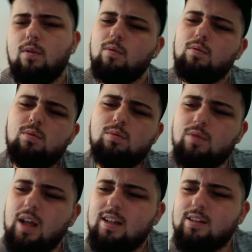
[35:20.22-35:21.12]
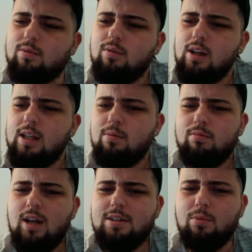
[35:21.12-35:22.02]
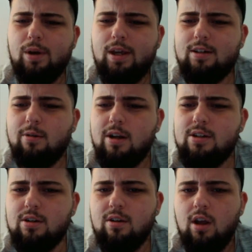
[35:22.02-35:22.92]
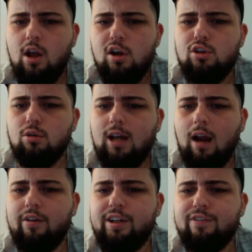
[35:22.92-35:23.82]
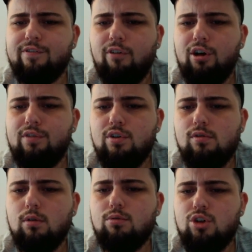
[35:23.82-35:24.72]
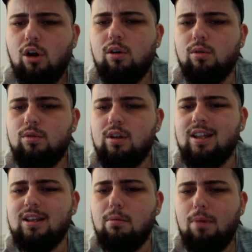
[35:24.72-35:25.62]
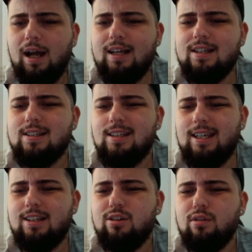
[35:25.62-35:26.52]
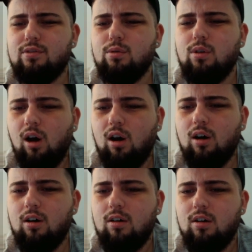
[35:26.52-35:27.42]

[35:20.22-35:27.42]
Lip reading: Ooh, that's a weird question. You're carrying a 5-year-old child in the back seat of your car.